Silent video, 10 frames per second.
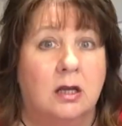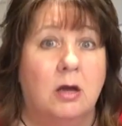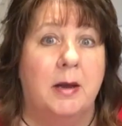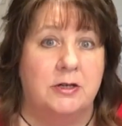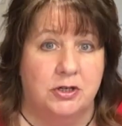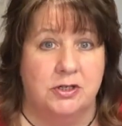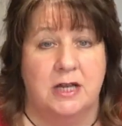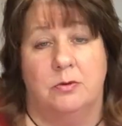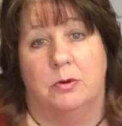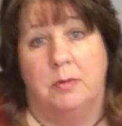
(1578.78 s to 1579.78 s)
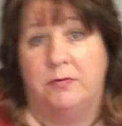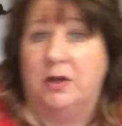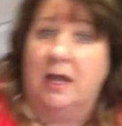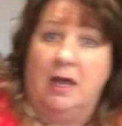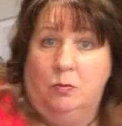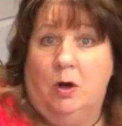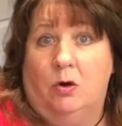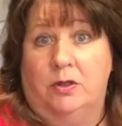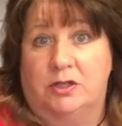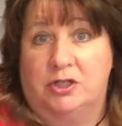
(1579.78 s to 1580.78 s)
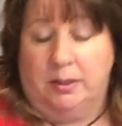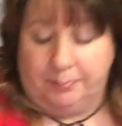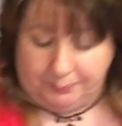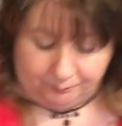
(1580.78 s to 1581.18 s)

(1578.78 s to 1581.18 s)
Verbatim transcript: go back to your stateroom if you can while on the ship.